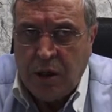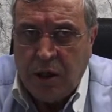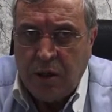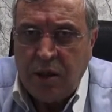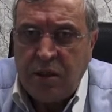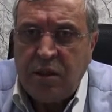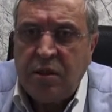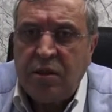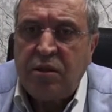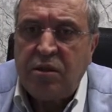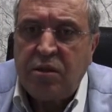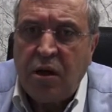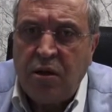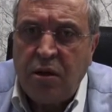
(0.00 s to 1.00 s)
This is a
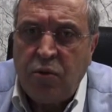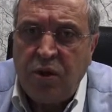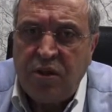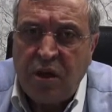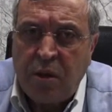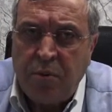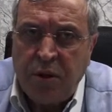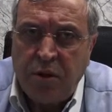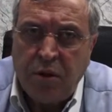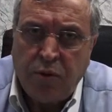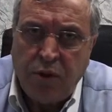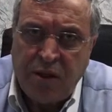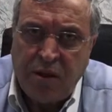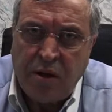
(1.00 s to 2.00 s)
study we submitted
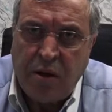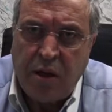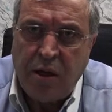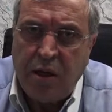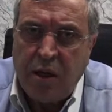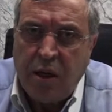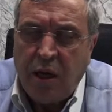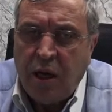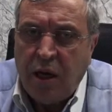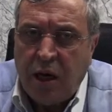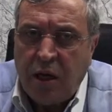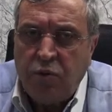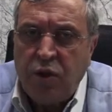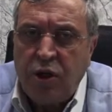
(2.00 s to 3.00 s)
recently,
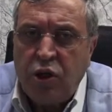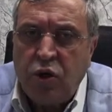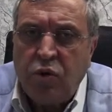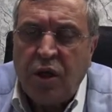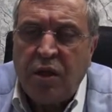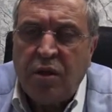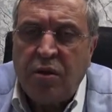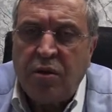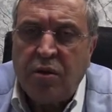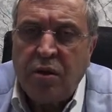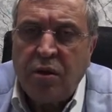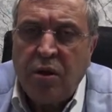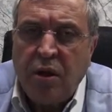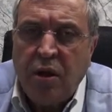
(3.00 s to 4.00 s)
and we show that
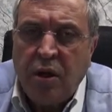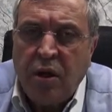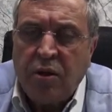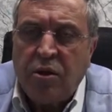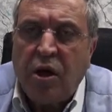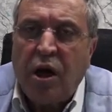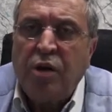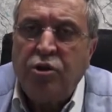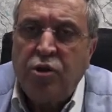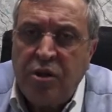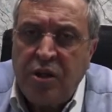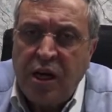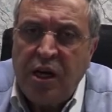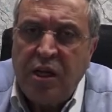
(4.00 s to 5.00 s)
the
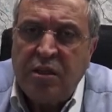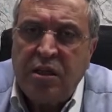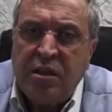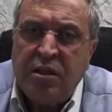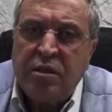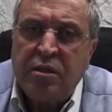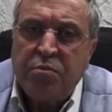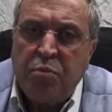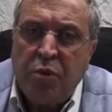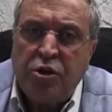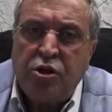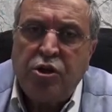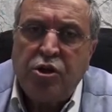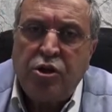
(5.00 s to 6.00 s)
angiogenesis is
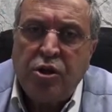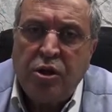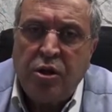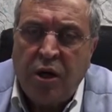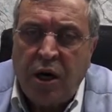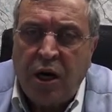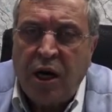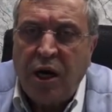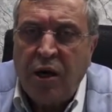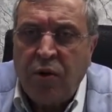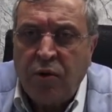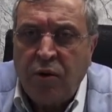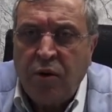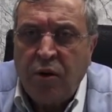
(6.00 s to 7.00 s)
much
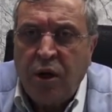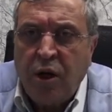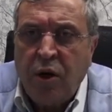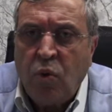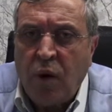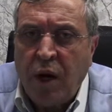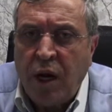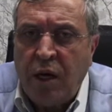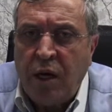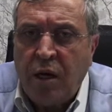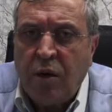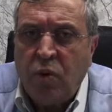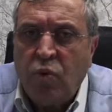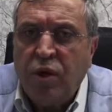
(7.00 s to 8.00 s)
higher
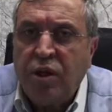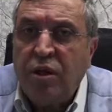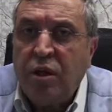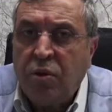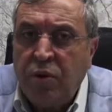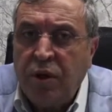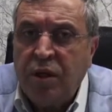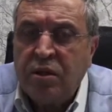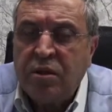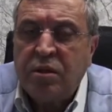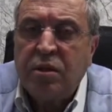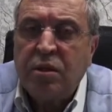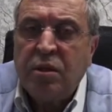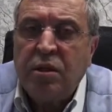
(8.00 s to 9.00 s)
when we
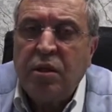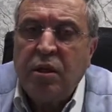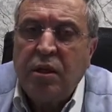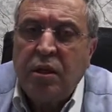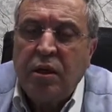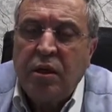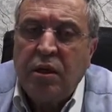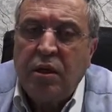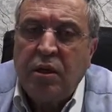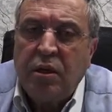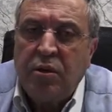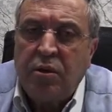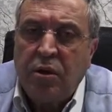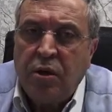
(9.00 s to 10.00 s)
decrease
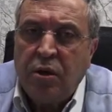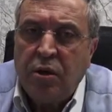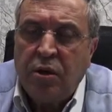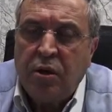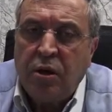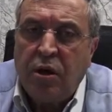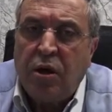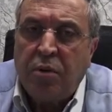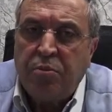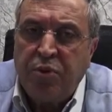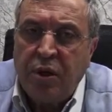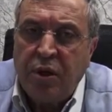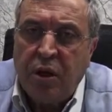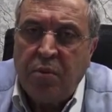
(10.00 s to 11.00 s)
the
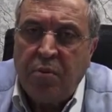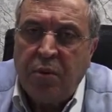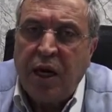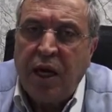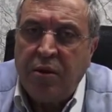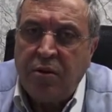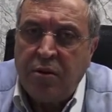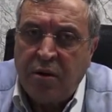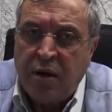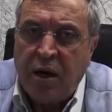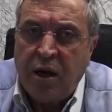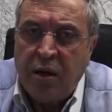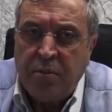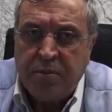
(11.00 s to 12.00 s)
RPM and the time.